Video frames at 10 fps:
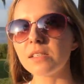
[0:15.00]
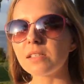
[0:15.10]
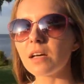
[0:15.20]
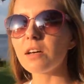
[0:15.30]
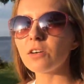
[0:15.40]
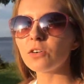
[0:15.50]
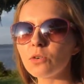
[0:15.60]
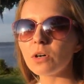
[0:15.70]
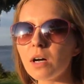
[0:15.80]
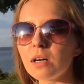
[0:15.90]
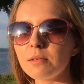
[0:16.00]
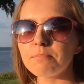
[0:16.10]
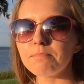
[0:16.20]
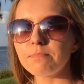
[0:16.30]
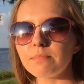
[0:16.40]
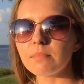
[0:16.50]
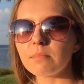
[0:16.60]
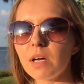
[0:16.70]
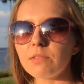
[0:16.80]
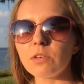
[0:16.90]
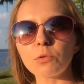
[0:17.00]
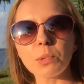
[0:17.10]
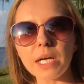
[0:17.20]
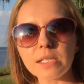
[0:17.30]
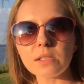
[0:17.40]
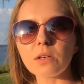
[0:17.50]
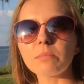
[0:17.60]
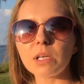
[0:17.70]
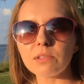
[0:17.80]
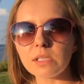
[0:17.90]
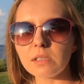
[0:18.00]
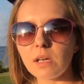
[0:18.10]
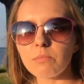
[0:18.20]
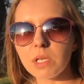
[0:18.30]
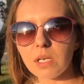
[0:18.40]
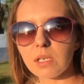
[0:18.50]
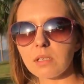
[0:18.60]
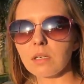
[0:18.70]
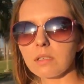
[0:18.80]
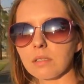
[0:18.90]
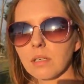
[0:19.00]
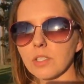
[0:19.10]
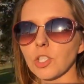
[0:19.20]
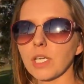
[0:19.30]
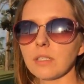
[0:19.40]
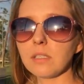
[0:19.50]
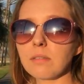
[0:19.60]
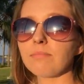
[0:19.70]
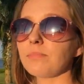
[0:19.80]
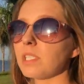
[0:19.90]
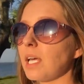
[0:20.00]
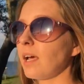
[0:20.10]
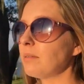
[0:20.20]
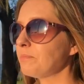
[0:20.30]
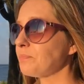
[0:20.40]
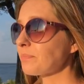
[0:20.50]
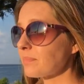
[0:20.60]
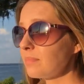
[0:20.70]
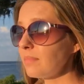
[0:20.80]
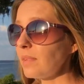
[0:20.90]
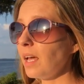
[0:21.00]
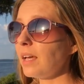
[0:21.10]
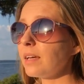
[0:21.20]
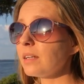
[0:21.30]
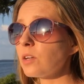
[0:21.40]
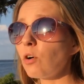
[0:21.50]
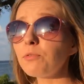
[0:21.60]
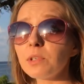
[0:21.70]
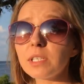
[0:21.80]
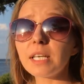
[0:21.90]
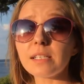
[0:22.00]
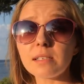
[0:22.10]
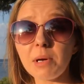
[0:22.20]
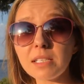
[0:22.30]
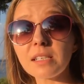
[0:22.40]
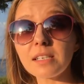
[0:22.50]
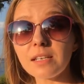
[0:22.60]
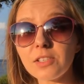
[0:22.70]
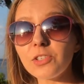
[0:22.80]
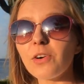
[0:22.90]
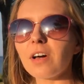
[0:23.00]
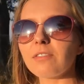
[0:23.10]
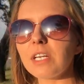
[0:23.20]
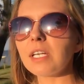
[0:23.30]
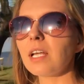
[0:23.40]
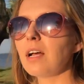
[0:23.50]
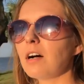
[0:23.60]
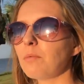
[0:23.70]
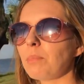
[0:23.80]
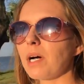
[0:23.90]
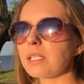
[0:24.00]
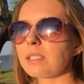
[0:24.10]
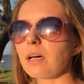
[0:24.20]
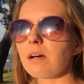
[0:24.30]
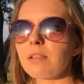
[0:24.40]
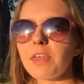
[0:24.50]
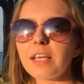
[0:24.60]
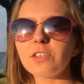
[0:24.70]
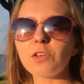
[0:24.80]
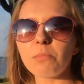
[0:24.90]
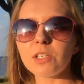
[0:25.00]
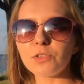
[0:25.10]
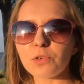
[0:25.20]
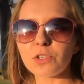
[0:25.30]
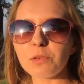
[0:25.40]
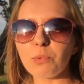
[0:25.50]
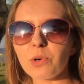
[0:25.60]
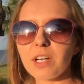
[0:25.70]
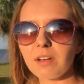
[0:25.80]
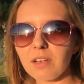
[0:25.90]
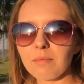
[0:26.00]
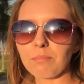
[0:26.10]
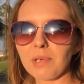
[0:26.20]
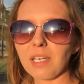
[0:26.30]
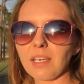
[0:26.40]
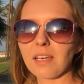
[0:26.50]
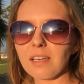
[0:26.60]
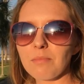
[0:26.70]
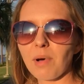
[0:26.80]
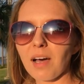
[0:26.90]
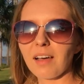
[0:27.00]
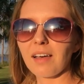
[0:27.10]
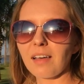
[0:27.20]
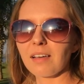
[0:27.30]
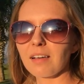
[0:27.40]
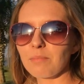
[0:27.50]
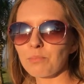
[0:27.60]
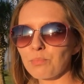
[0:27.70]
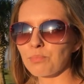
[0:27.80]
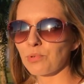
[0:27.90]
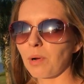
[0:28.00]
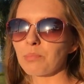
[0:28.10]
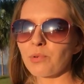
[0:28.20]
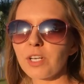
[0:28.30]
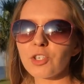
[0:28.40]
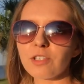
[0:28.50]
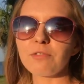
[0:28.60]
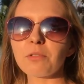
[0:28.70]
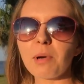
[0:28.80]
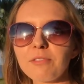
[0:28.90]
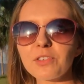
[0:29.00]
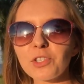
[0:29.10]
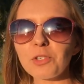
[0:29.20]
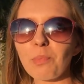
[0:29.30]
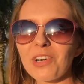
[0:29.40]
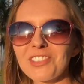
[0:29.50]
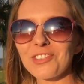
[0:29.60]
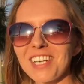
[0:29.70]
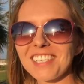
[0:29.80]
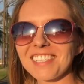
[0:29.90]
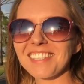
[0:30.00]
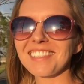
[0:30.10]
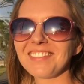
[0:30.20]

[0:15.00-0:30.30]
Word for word: So um, I've never played so I'm giving something uh, a chance today and hopefully get some exercise too out of it. But uh, thank you so much for supporting me in my preparation for my first Spartan race.